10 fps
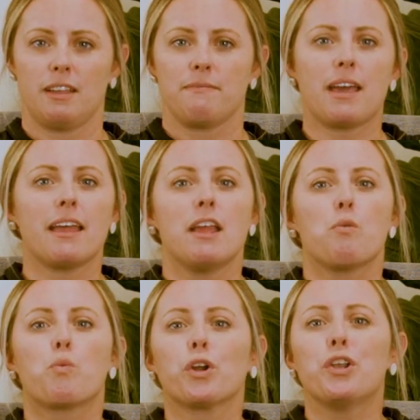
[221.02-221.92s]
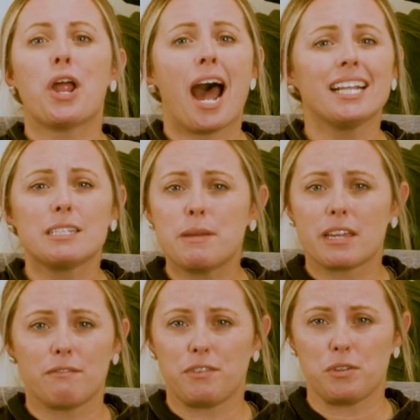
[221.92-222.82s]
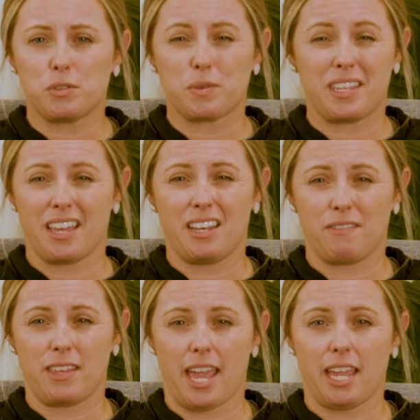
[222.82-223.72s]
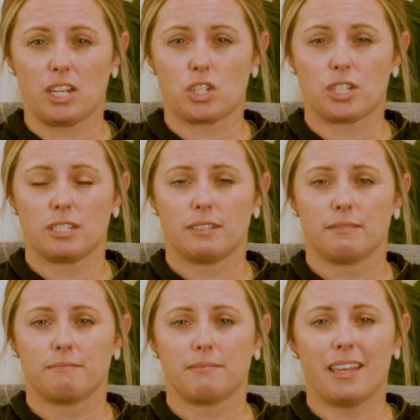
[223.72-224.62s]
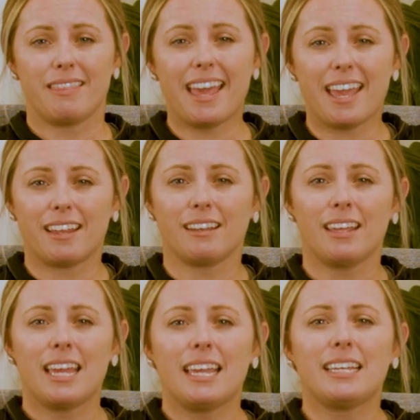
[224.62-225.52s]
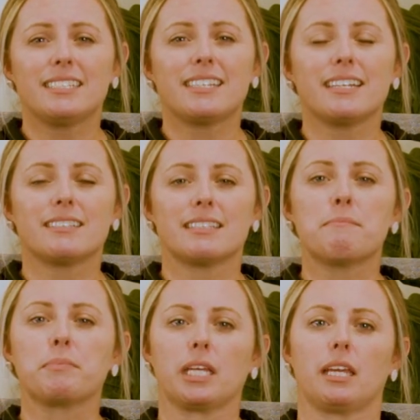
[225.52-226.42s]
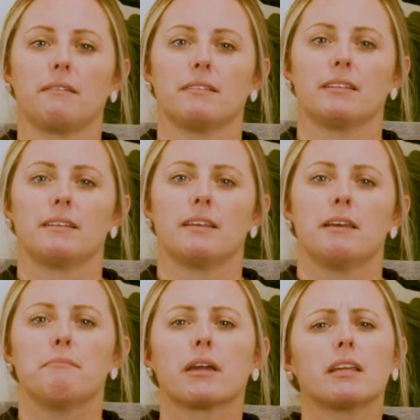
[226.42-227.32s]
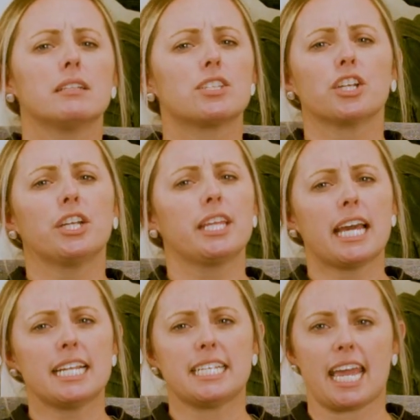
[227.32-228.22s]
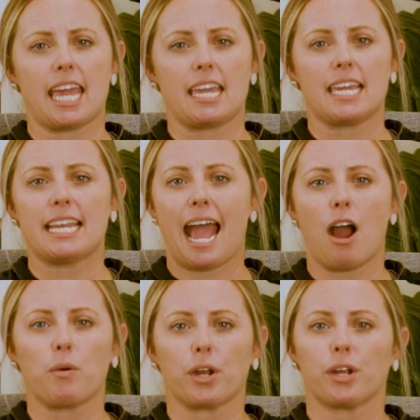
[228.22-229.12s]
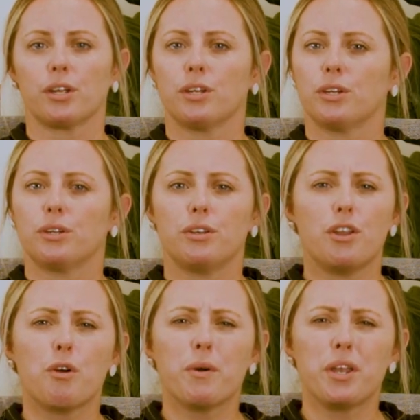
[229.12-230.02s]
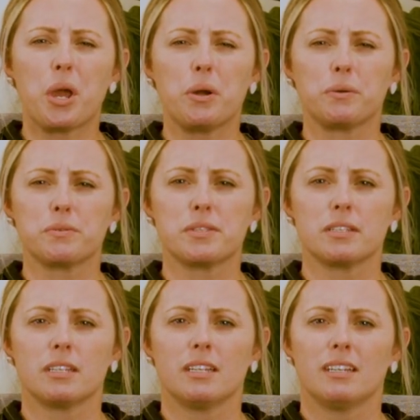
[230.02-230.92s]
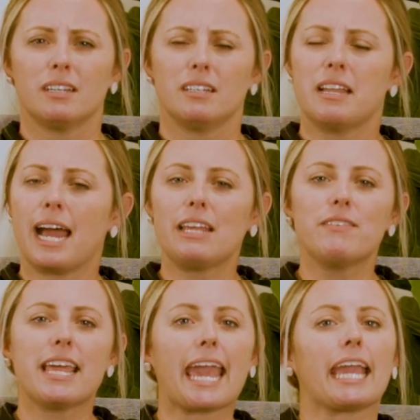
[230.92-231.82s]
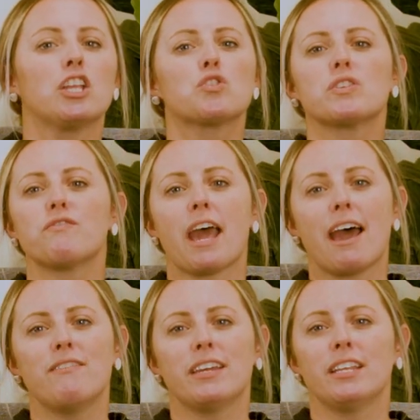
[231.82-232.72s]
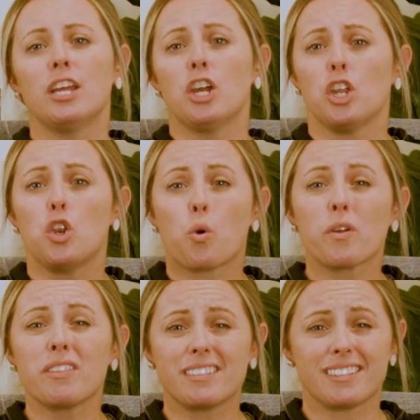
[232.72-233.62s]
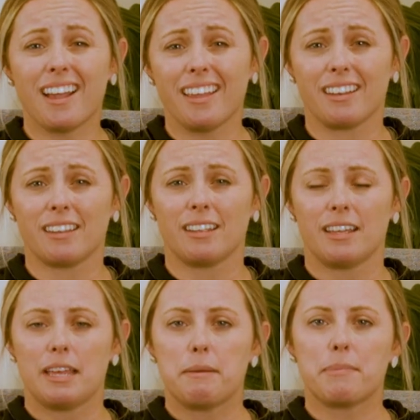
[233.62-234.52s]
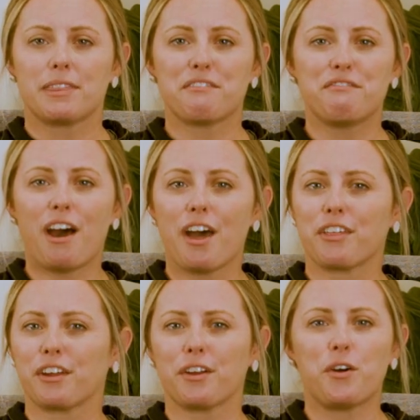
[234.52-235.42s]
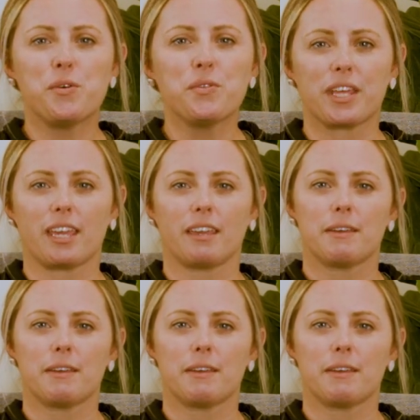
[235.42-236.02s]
that were not to be confused with the end of the age. And then he states simply, "But concerning that day and hour, no one knows, not even the angels of heaven, nor the Son, but the Father only."